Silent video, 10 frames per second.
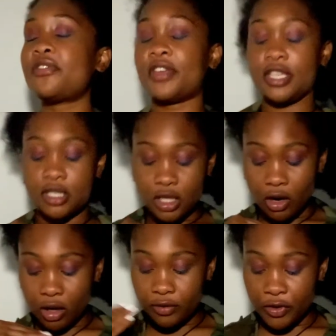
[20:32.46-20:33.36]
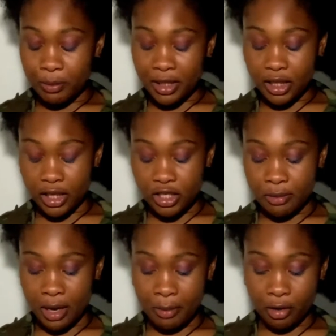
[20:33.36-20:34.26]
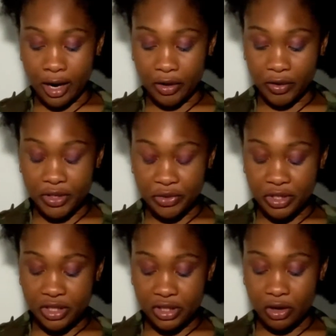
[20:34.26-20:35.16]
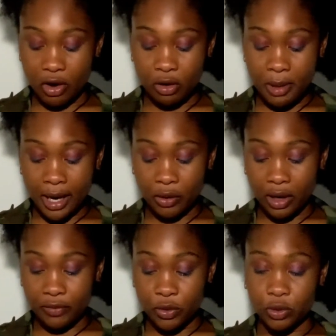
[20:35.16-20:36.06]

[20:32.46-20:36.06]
to Face, The Art of Human Connection by Brian Grazer. This is an autobiographical